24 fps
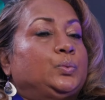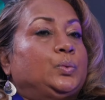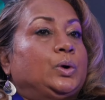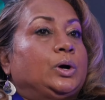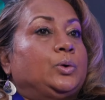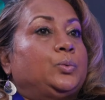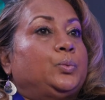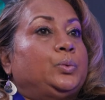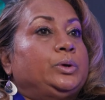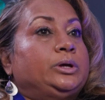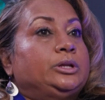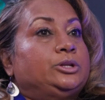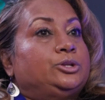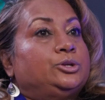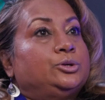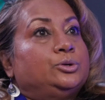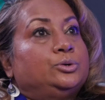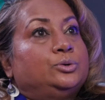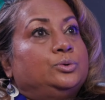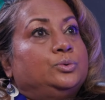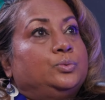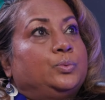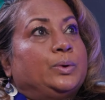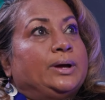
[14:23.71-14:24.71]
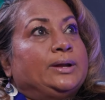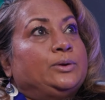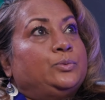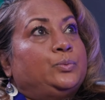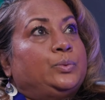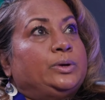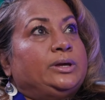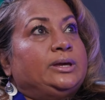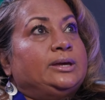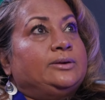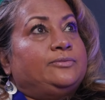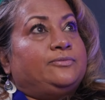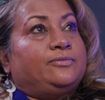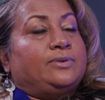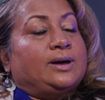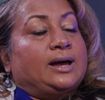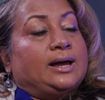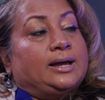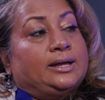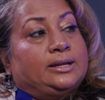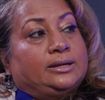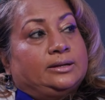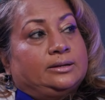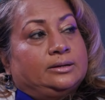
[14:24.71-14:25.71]
what we do when we
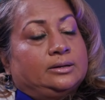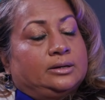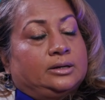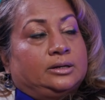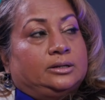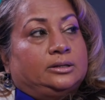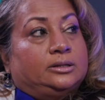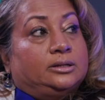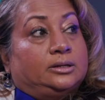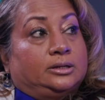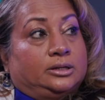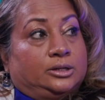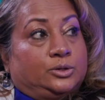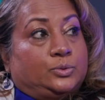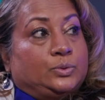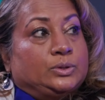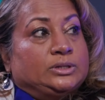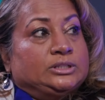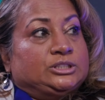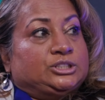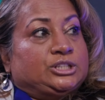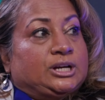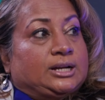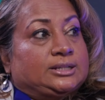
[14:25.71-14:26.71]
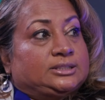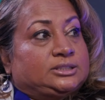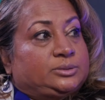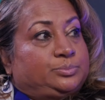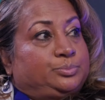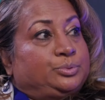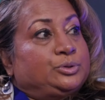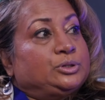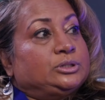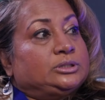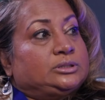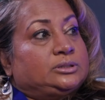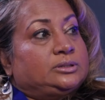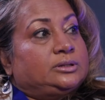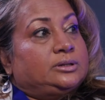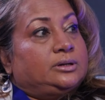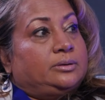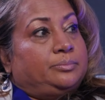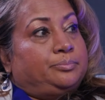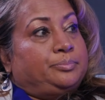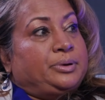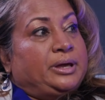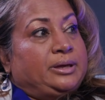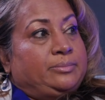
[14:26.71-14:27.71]
find delinquent child support
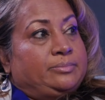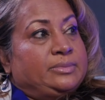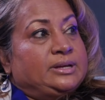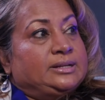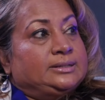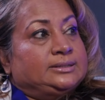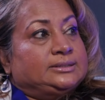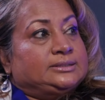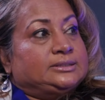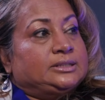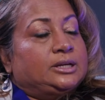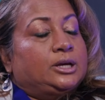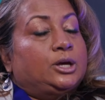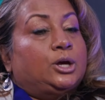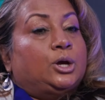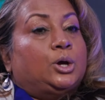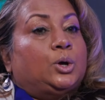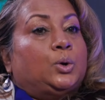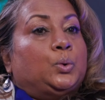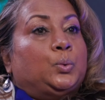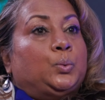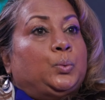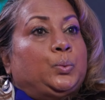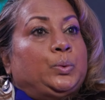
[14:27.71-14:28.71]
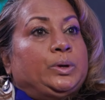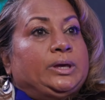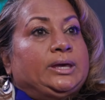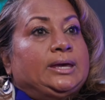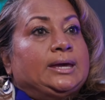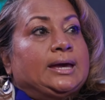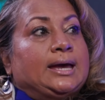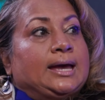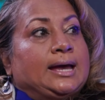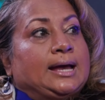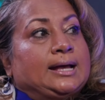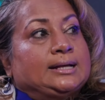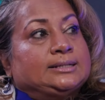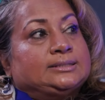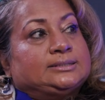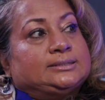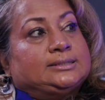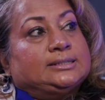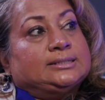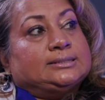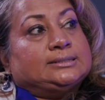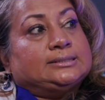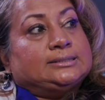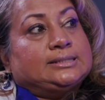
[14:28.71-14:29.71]
payments, we ask
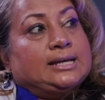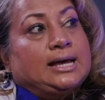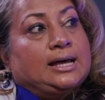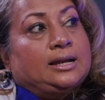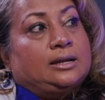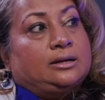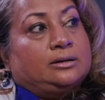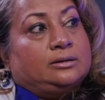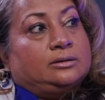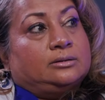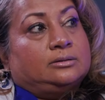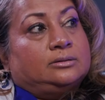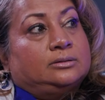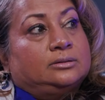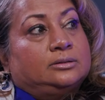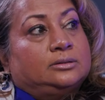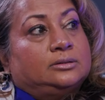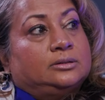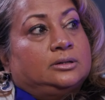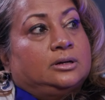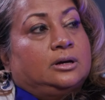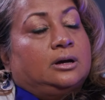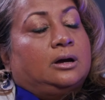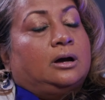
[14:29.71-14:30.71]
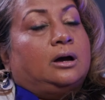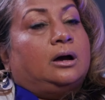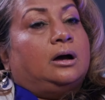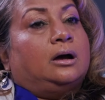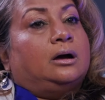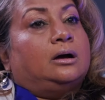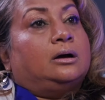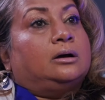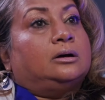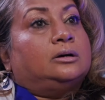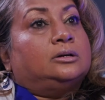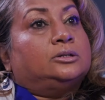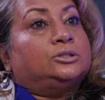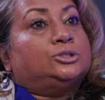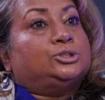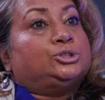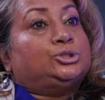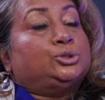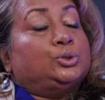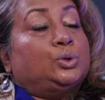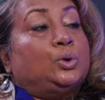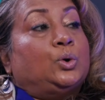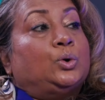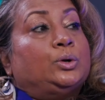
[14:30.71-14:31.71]
the seller
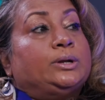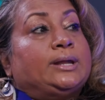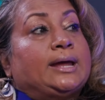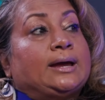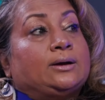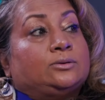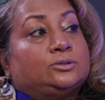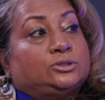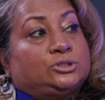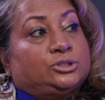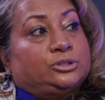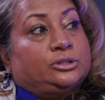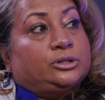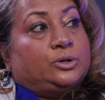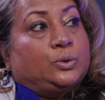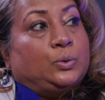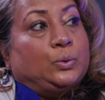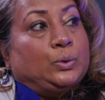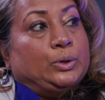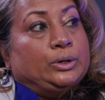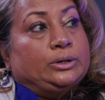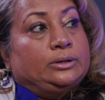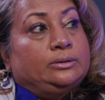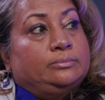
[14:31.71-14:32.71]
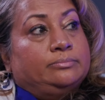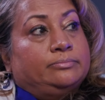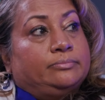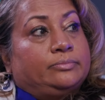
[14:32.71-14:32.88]
to go down to the court,